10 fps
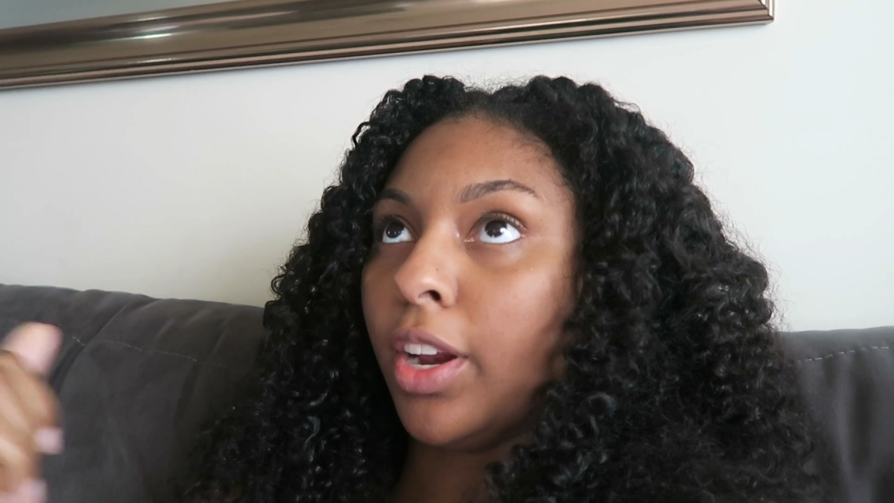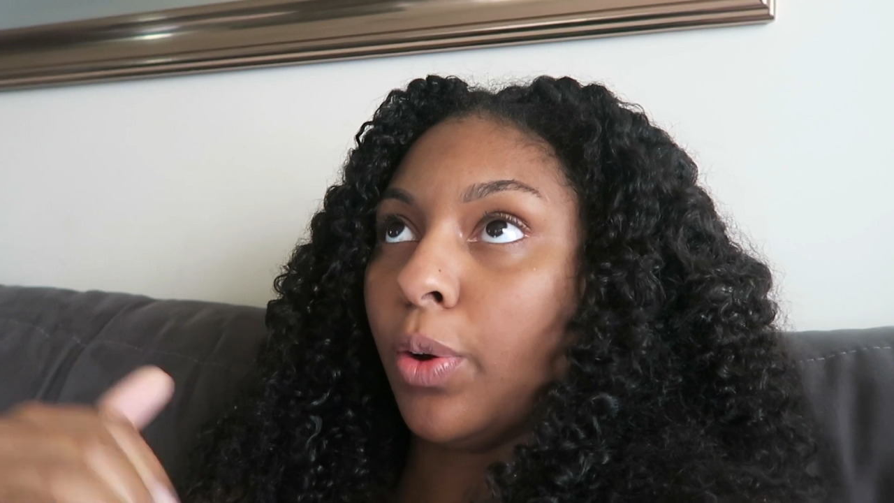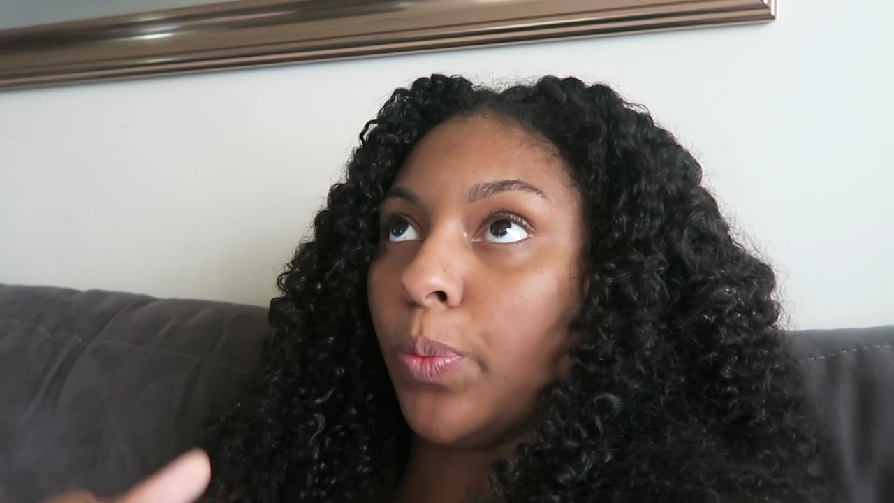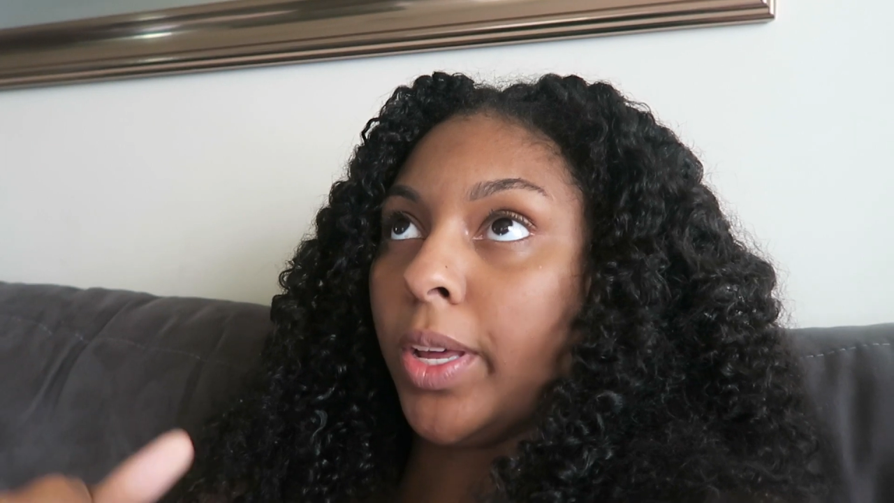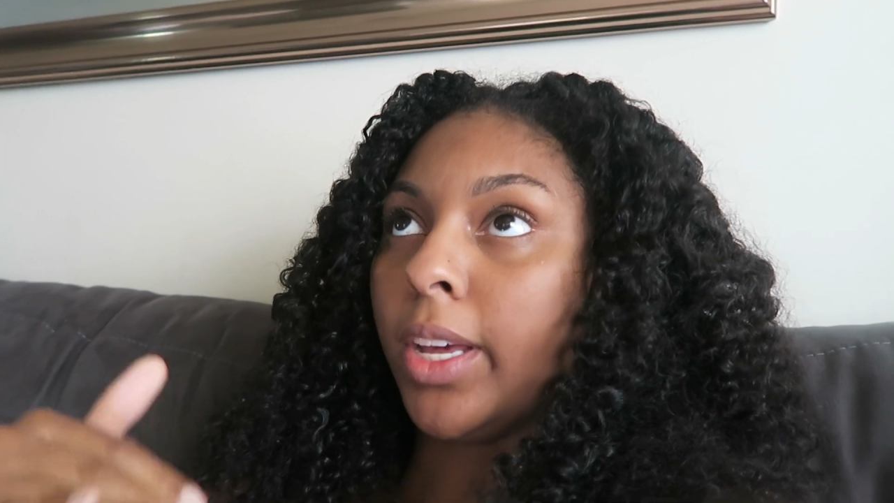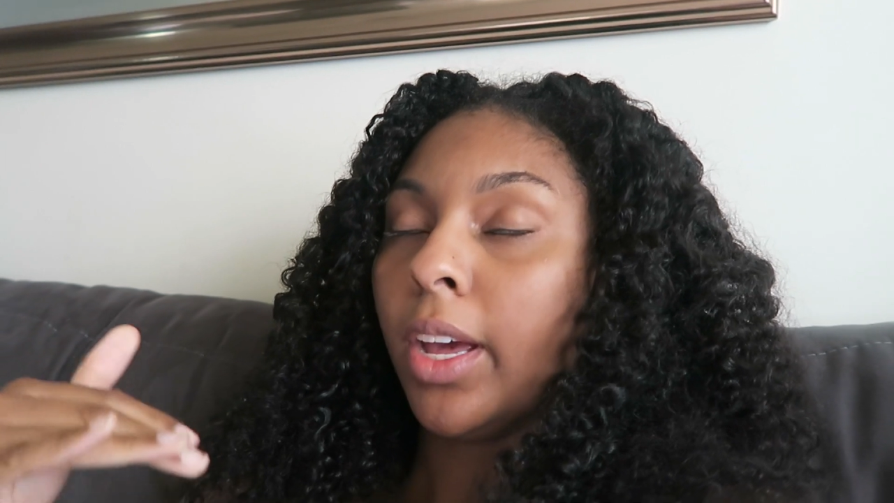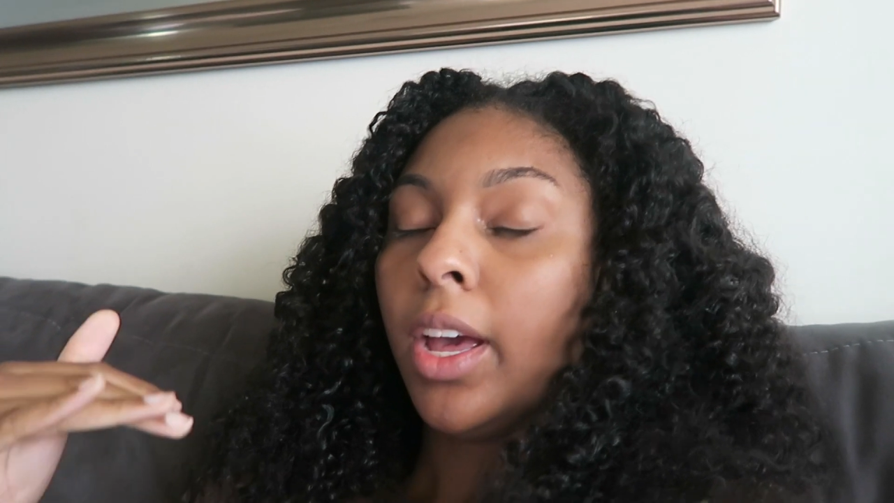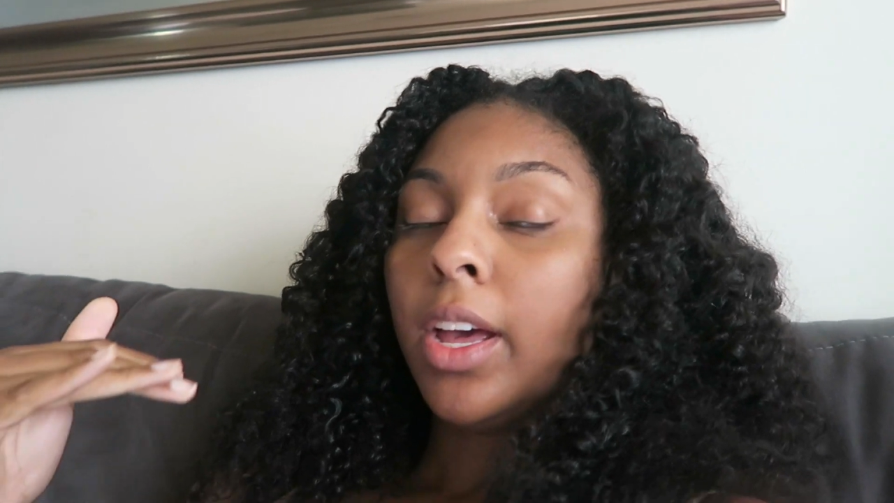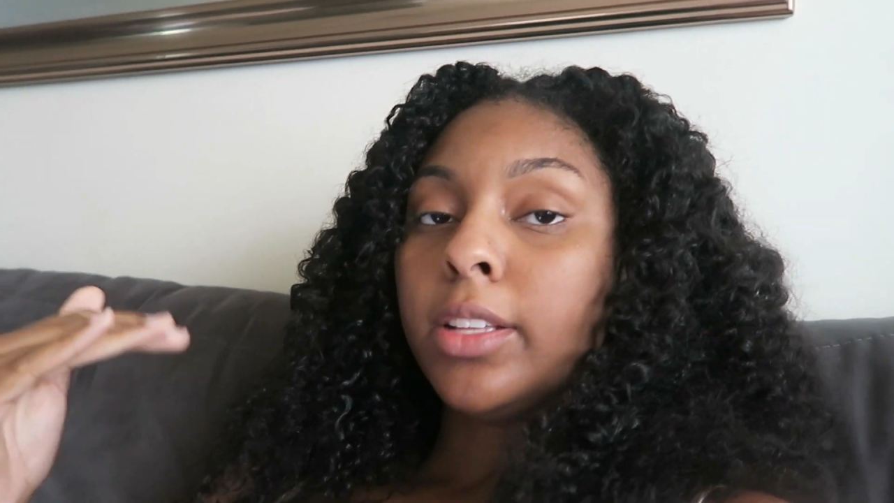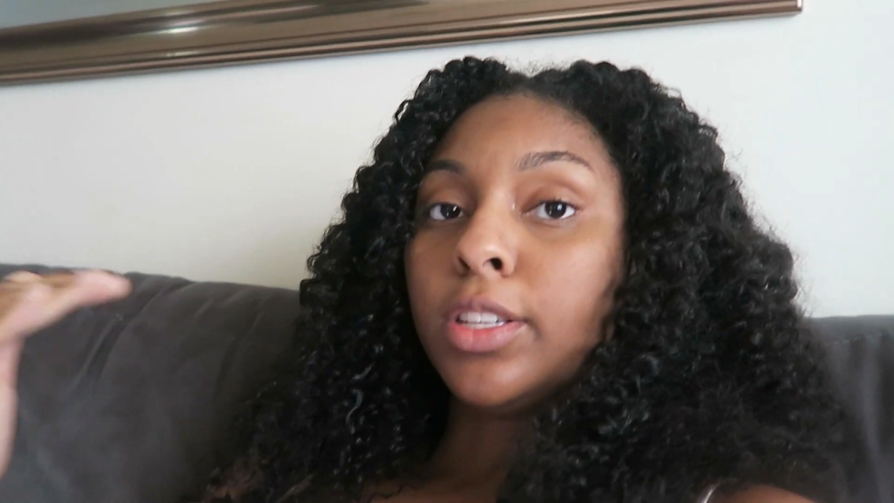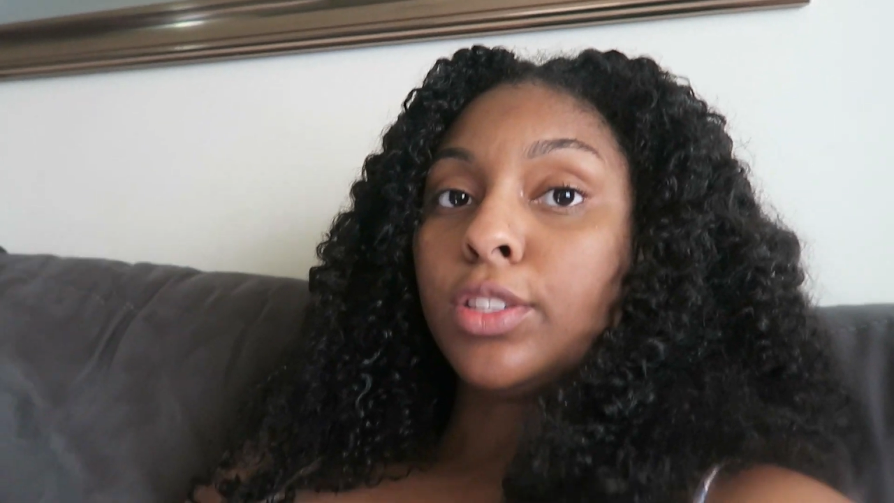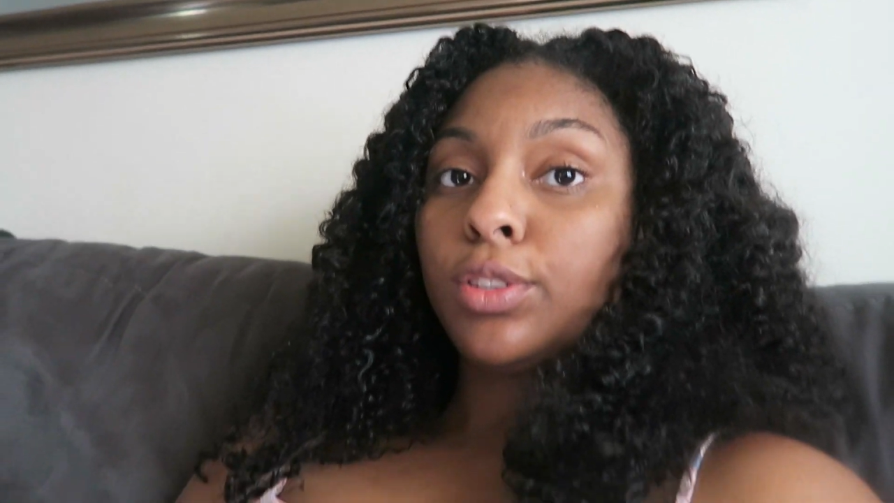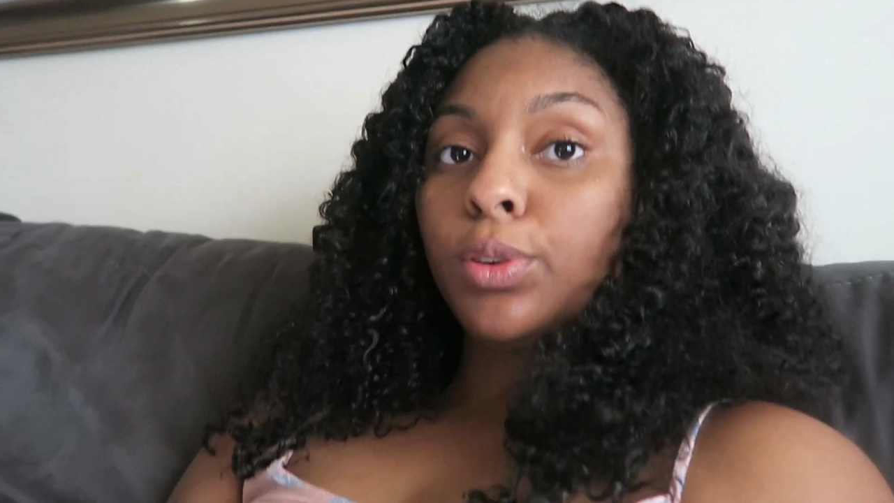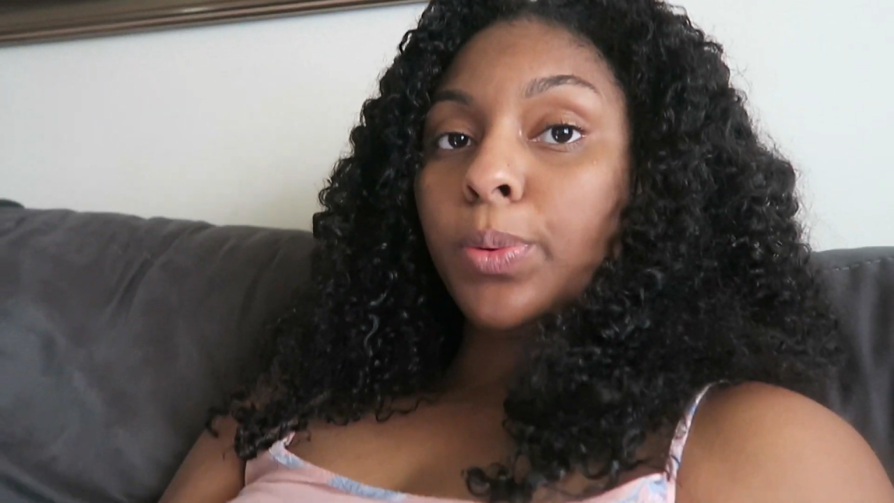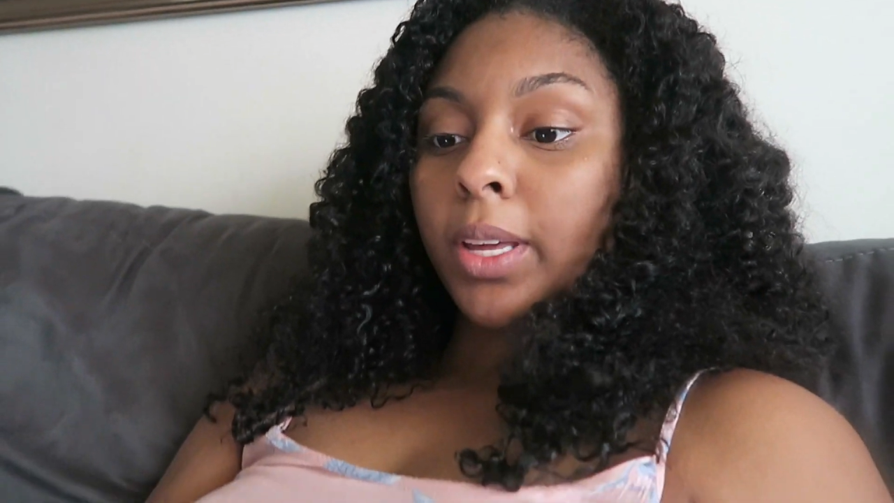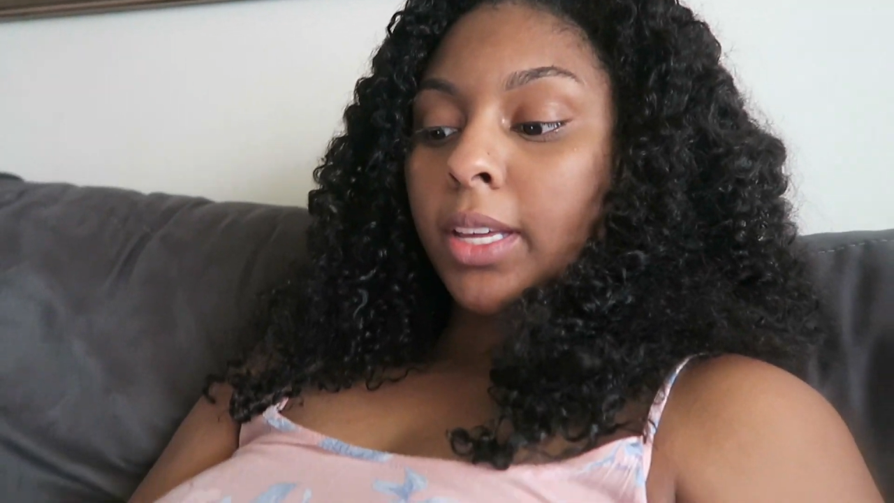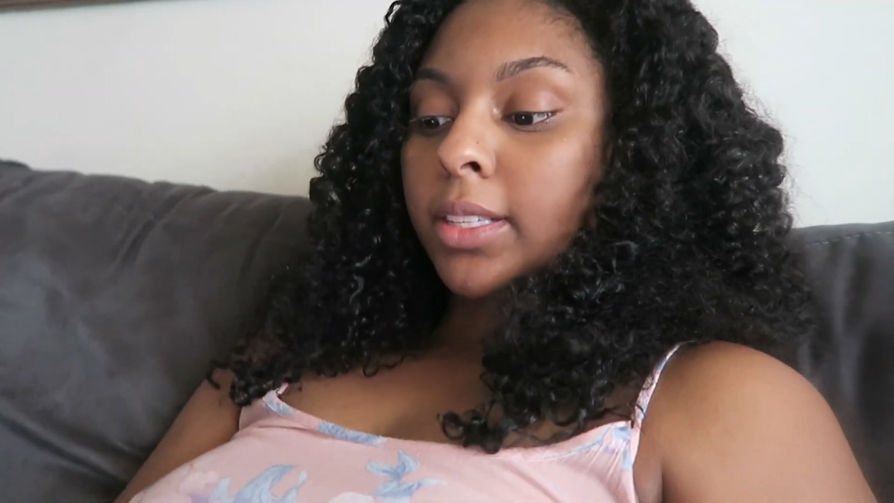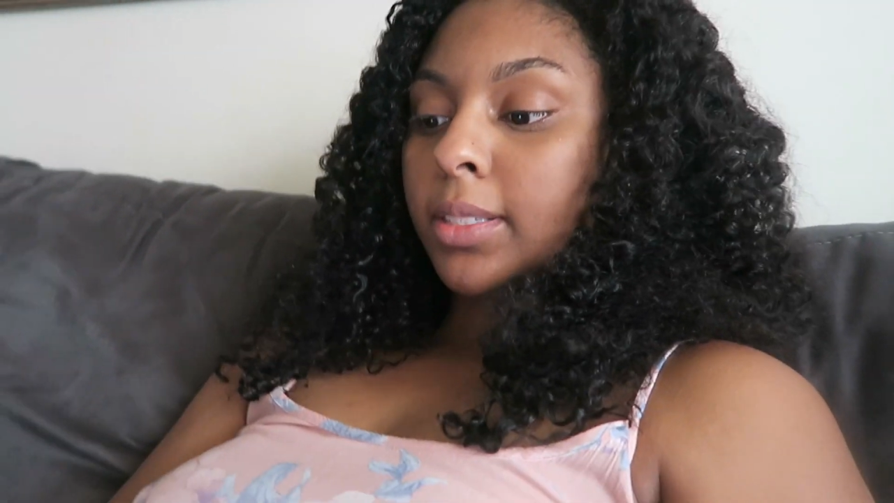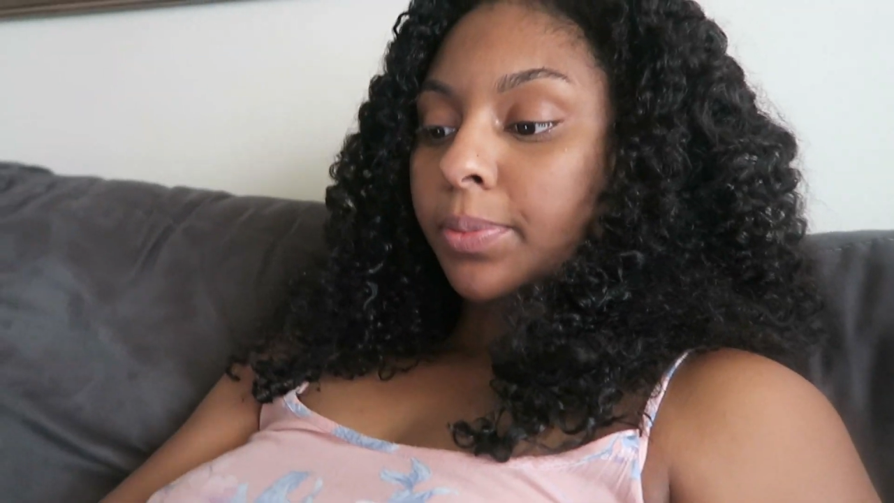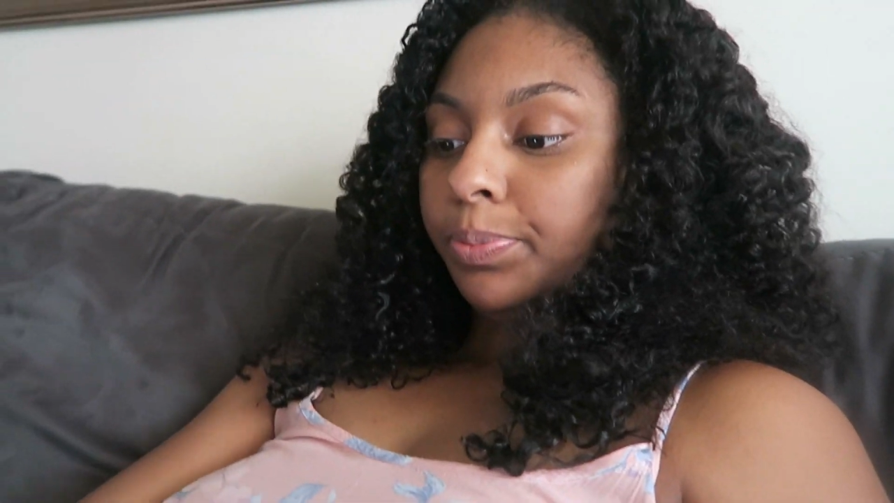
in a week to 2 weeks.